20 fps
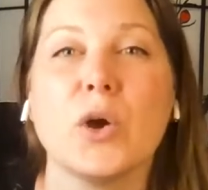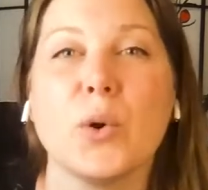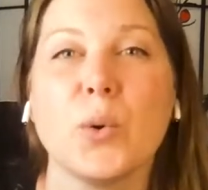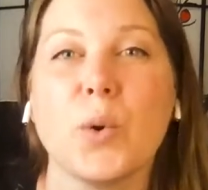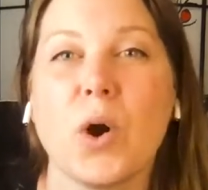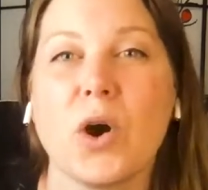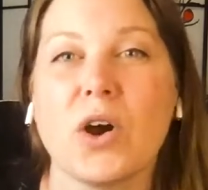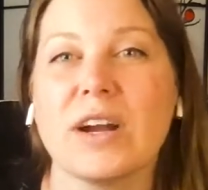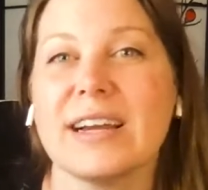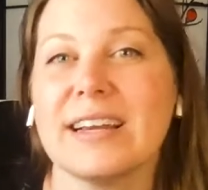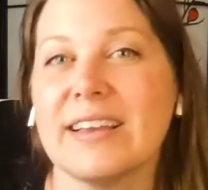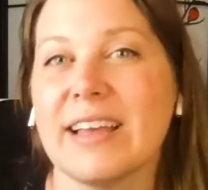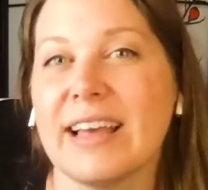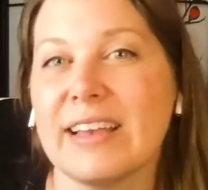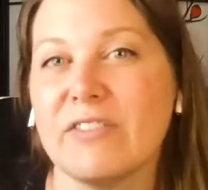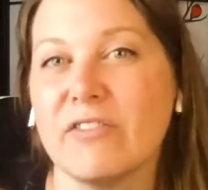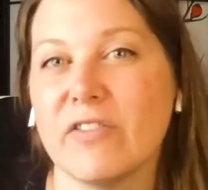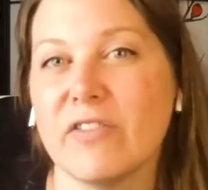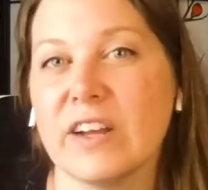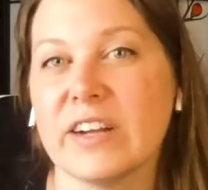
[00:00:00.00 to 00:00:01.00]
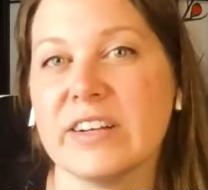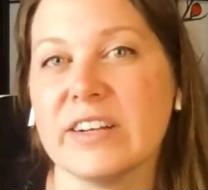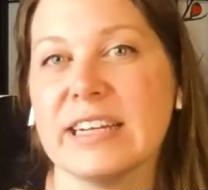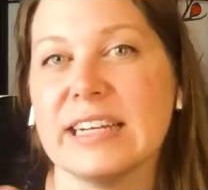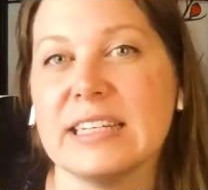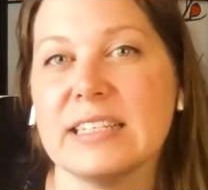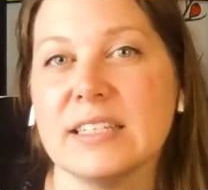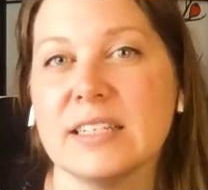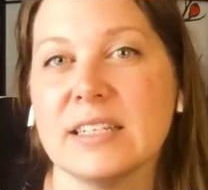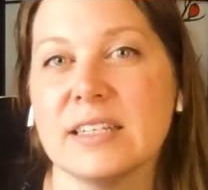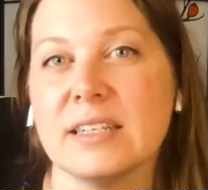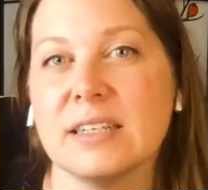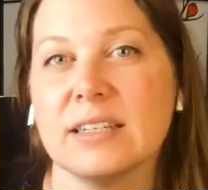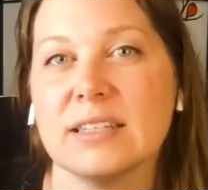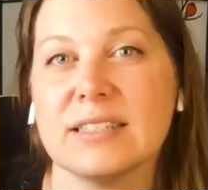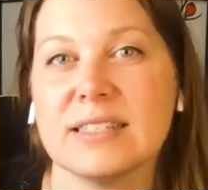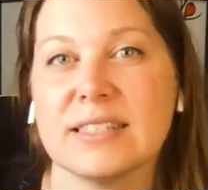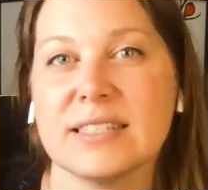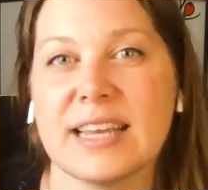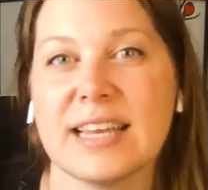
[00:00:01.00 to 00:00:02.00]
who are at varying
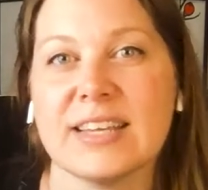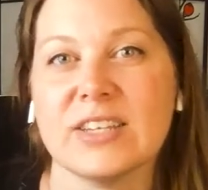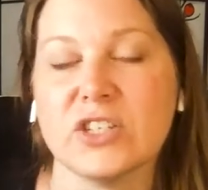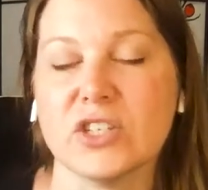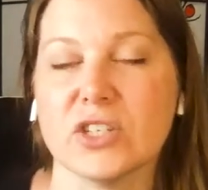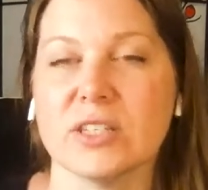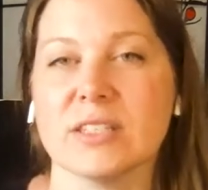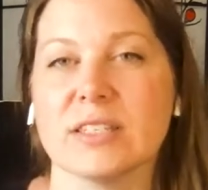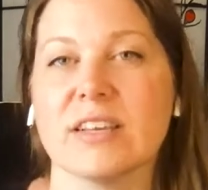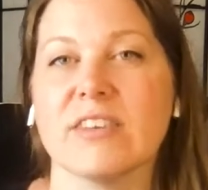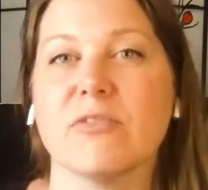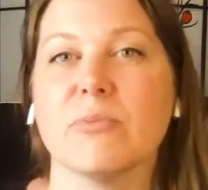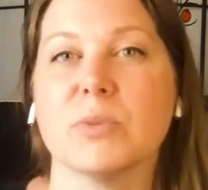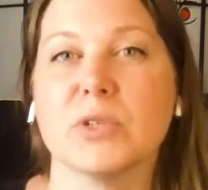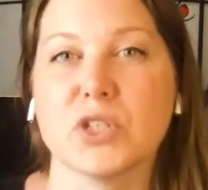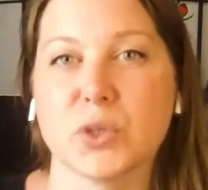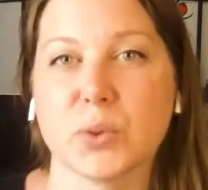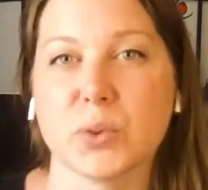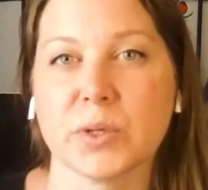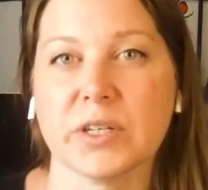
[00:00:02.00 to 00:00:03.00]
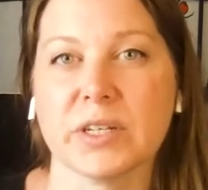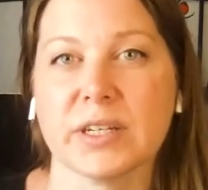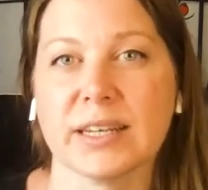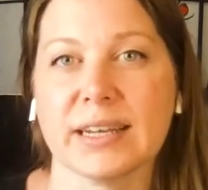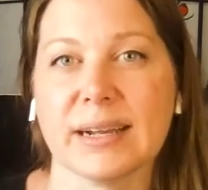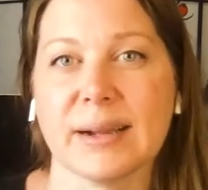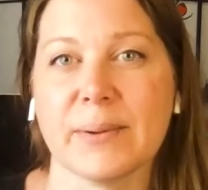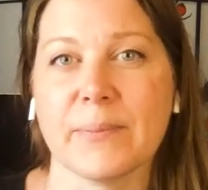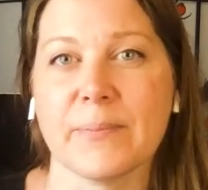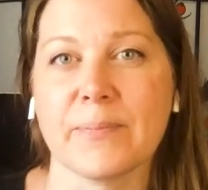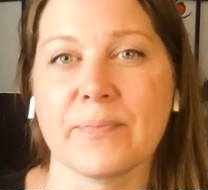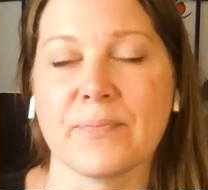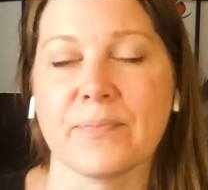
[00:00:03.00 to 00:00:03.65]
stages of maturity.